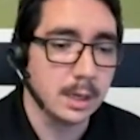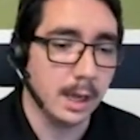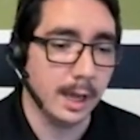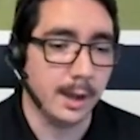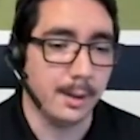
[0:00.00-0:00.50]

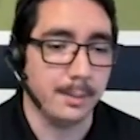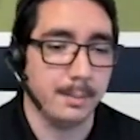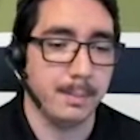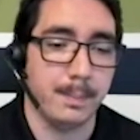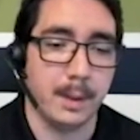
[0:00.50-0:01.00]
And
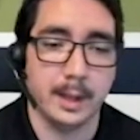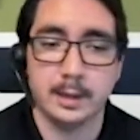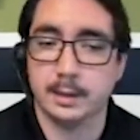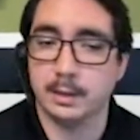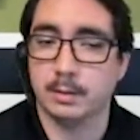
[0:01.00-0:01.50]

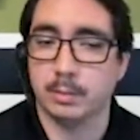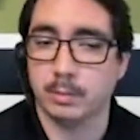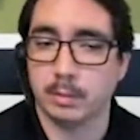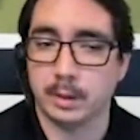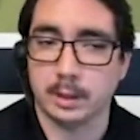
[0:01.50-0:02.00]

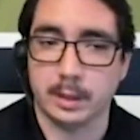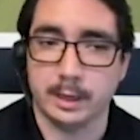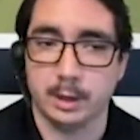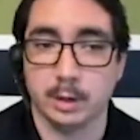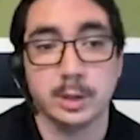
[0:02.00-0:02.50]

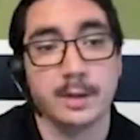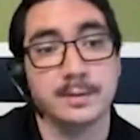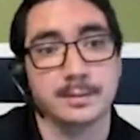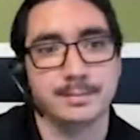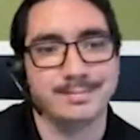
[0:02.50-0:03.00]
you also have
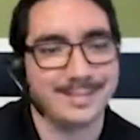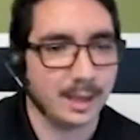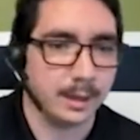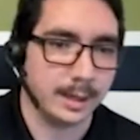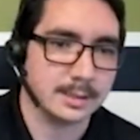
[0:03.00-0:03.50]
to,
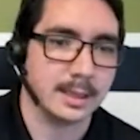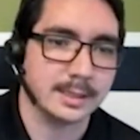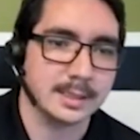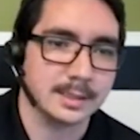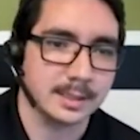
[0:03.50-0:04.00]
I guess,
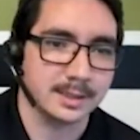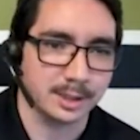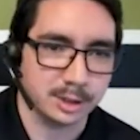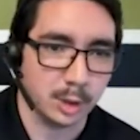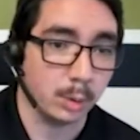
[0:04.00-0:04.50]
license the
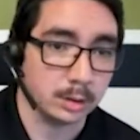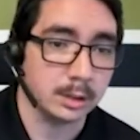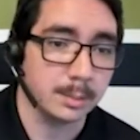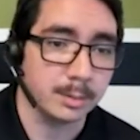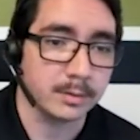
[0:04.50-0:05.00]
total
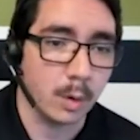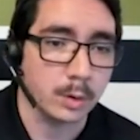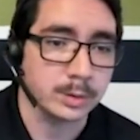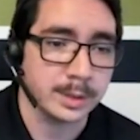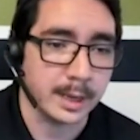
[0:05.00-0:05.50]
number of
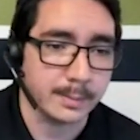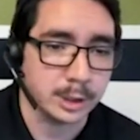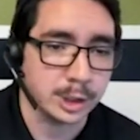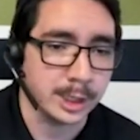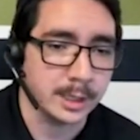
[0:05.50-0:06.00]
cores in that
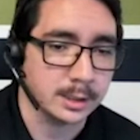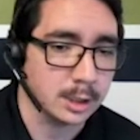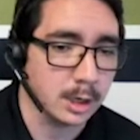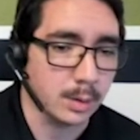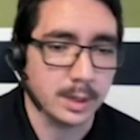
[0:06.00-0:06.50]
machine.
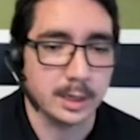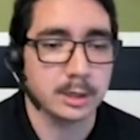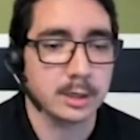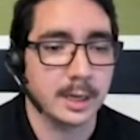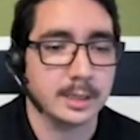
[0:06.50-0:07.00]
So in
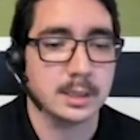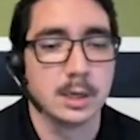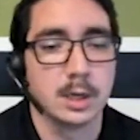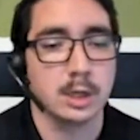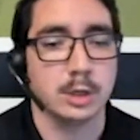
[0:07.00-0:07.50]
your case,
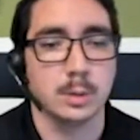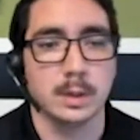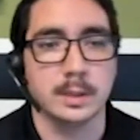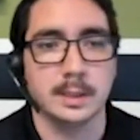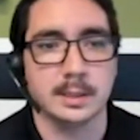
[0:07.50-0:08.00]
you
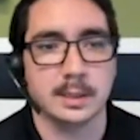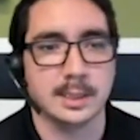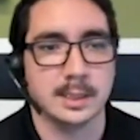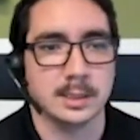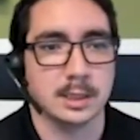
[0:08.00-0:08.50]
would need to
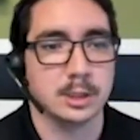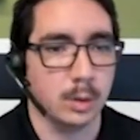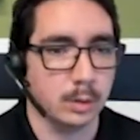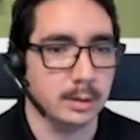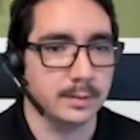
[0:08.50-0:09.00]
license a
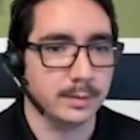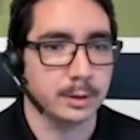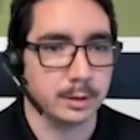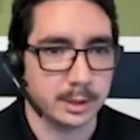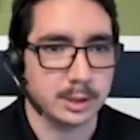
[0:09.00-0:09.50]
total of
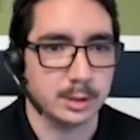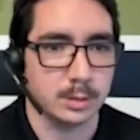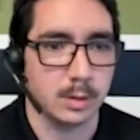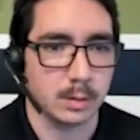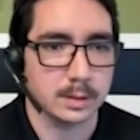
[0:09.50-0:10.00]
32 cores.